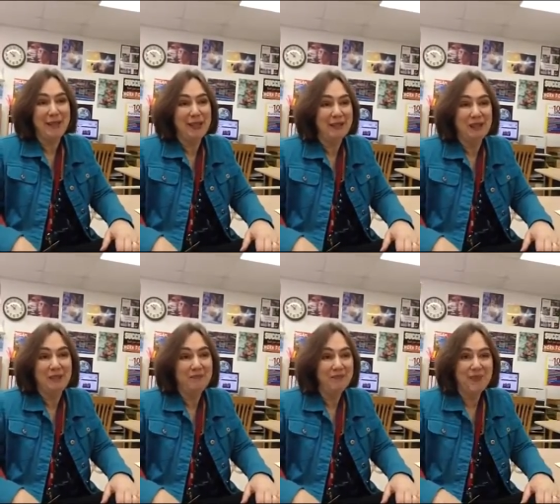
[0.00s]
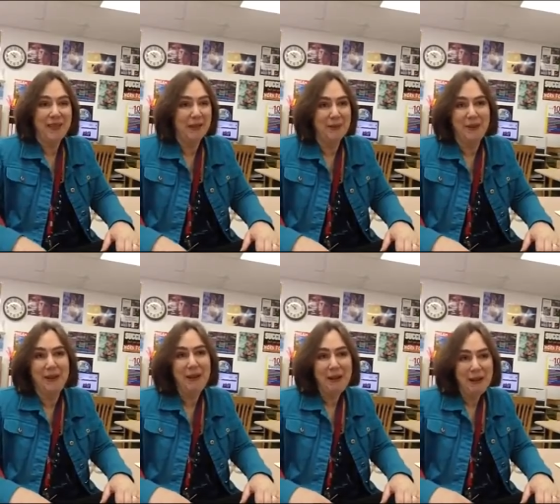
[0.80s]
We use
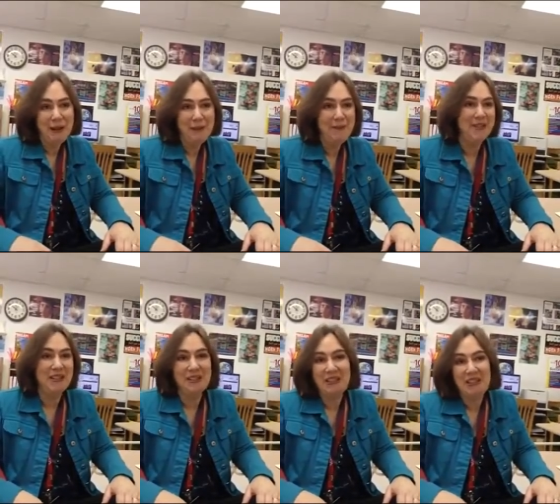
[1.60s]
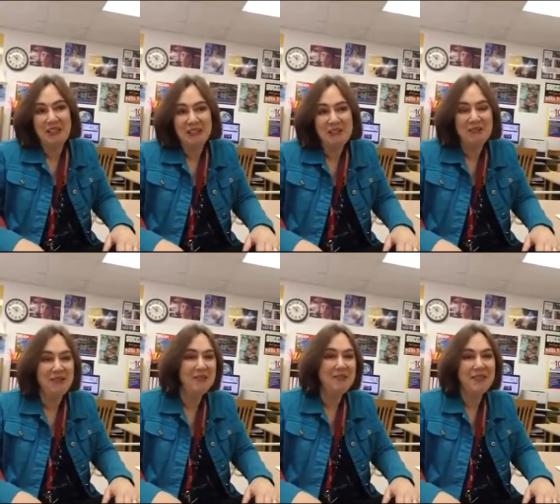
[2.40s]
M&Ms and
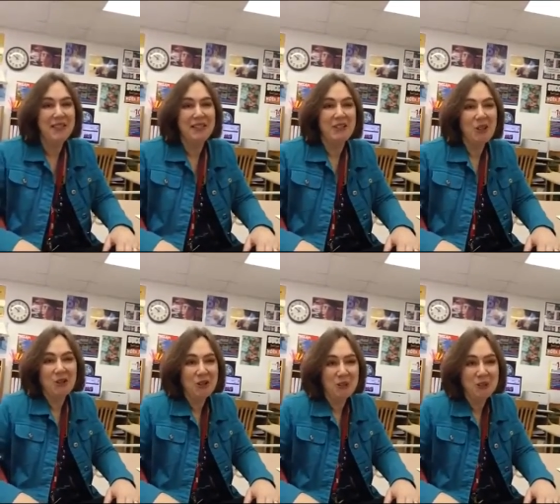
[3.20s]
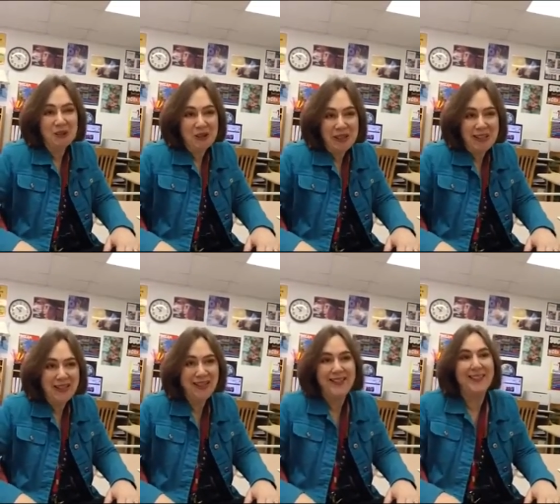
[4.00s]
Skittles and chocolate chip
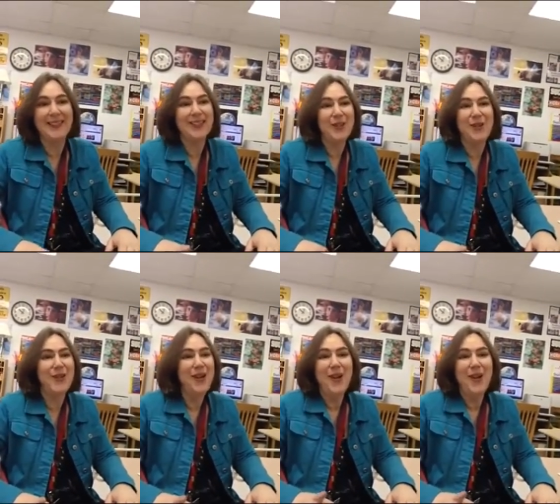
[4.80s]
cookies, and so